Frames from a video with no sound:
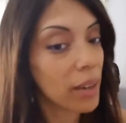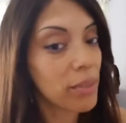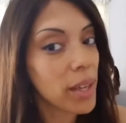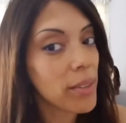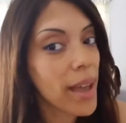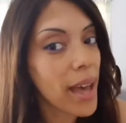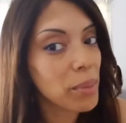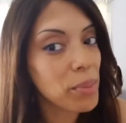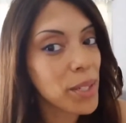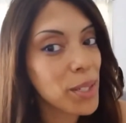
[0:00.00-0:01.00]
Every other
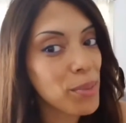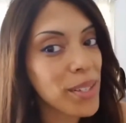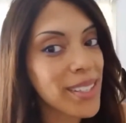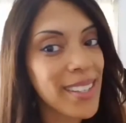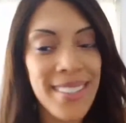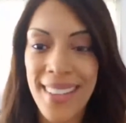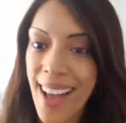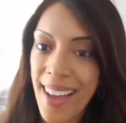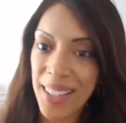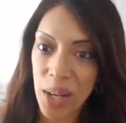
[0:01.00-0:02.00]
alopecia princess that
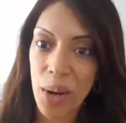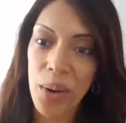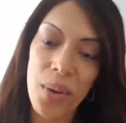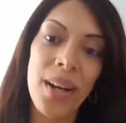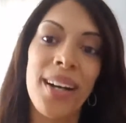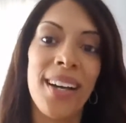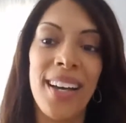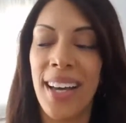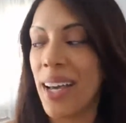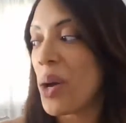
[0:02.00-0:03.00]
I know
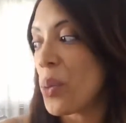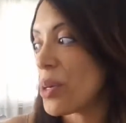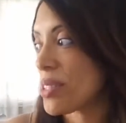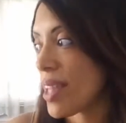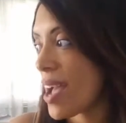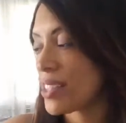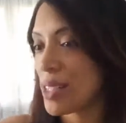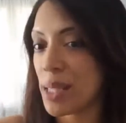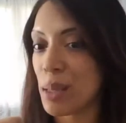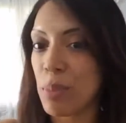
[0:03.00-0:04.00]
wears
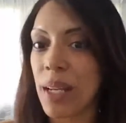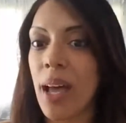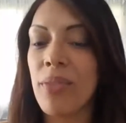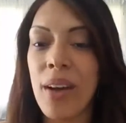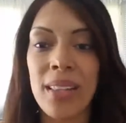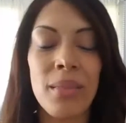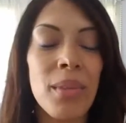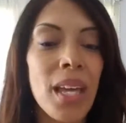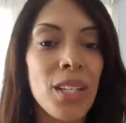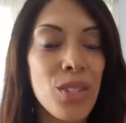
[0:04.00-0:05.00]
lashes, but I find
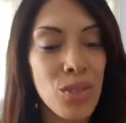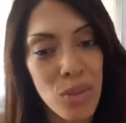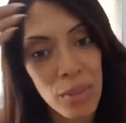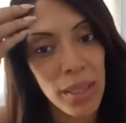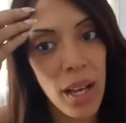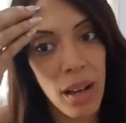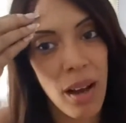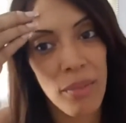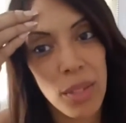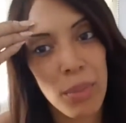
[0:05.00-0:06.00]
them extremely
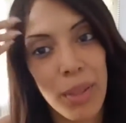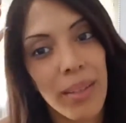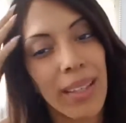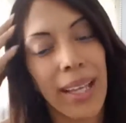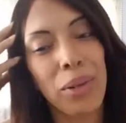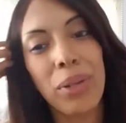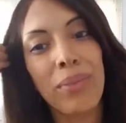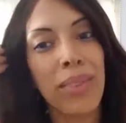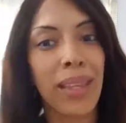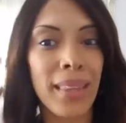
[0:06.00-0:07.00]
uncomfortable, and I don't
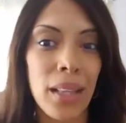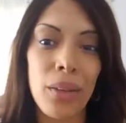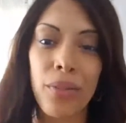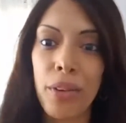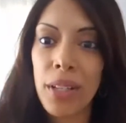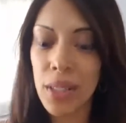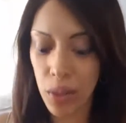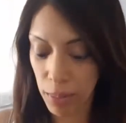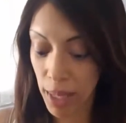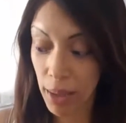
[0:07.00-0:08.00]
even think they look very good
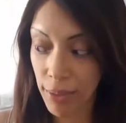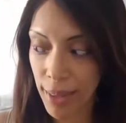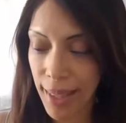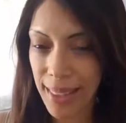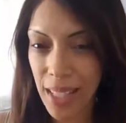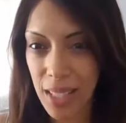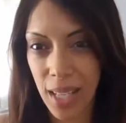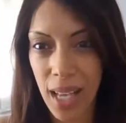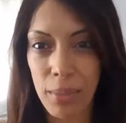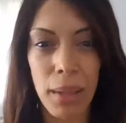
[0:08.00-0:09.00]
on me. I feel like they
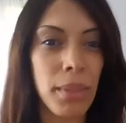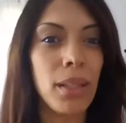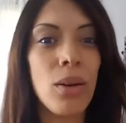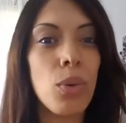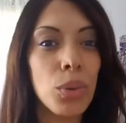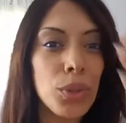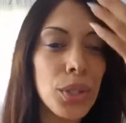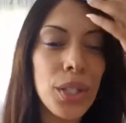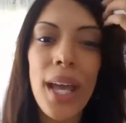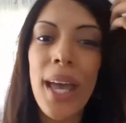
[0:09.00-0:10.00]
just kind of make me look older.